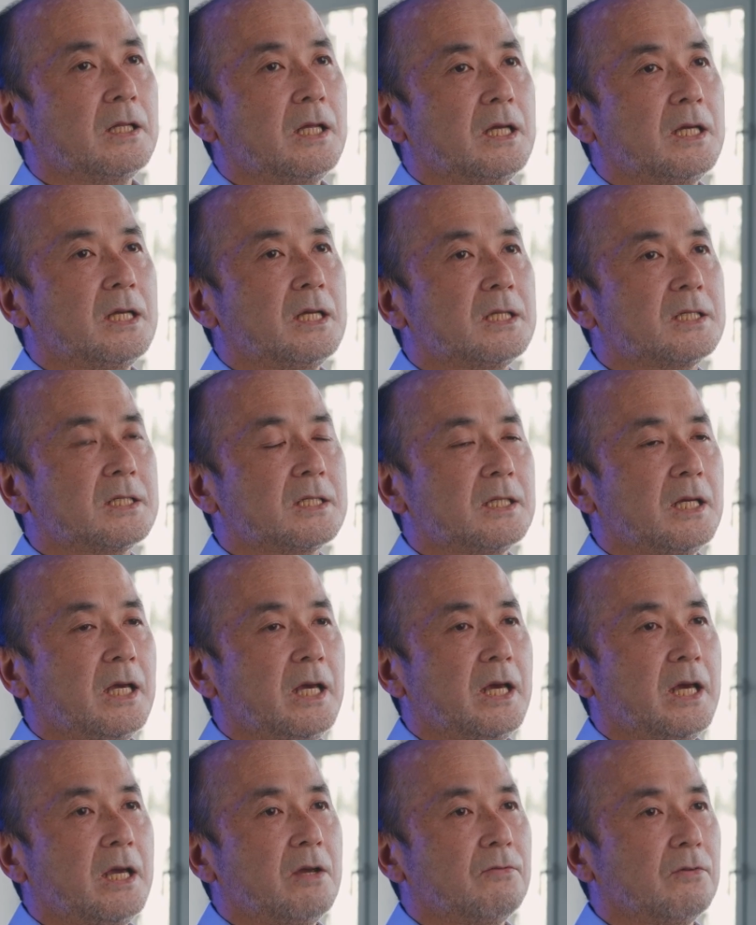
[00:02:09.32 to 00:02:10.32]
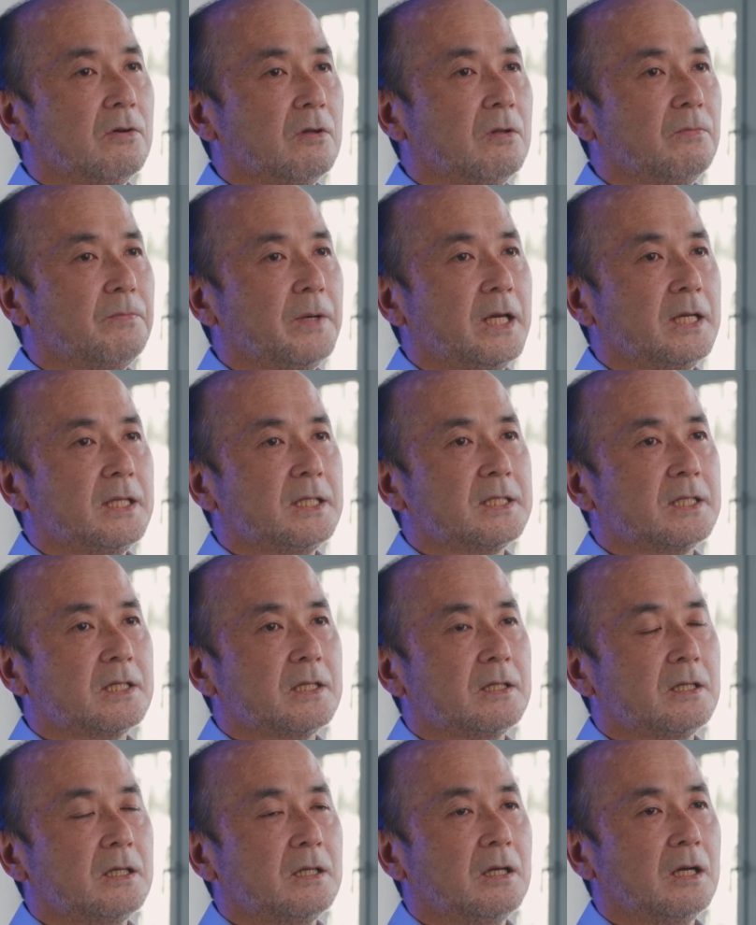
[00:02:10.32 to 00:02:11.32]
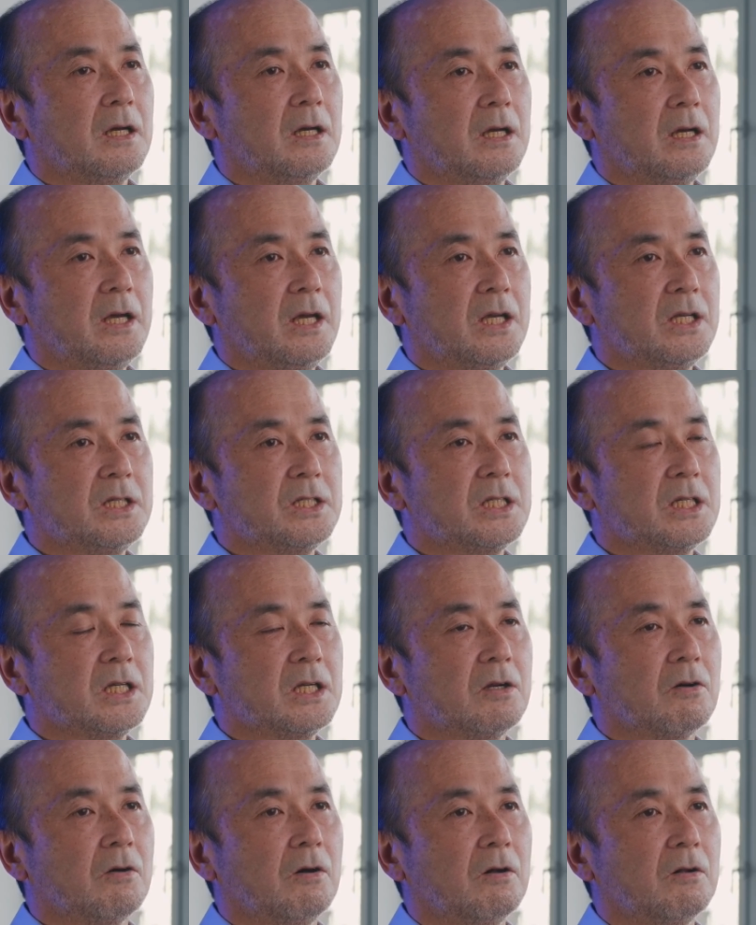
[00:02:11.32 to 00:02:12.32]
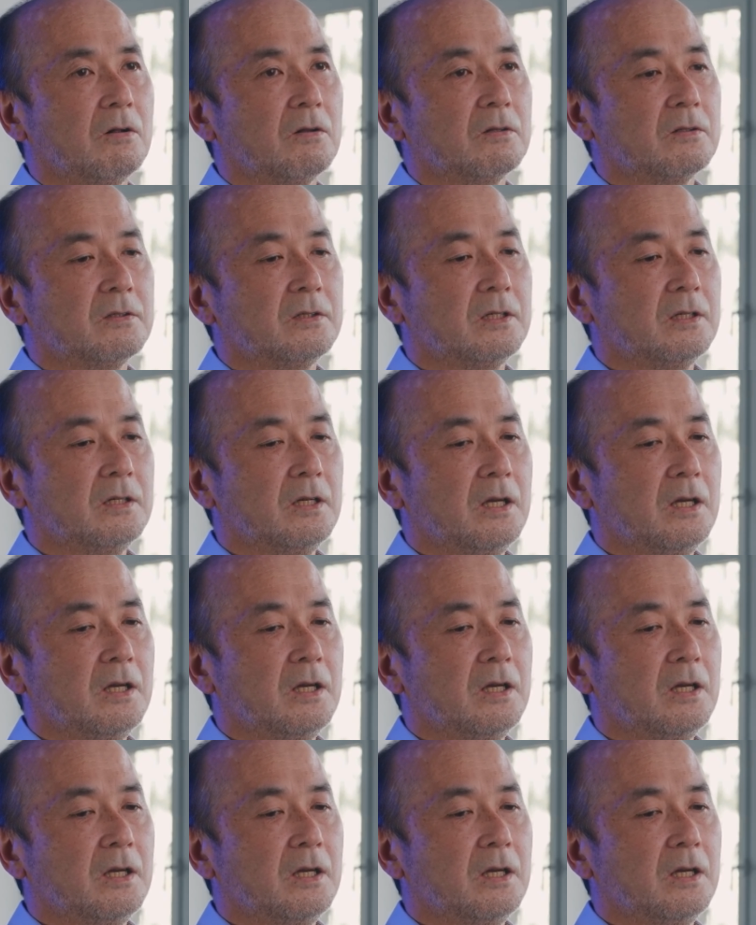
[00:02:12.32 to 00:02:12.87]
is a rule-based engine called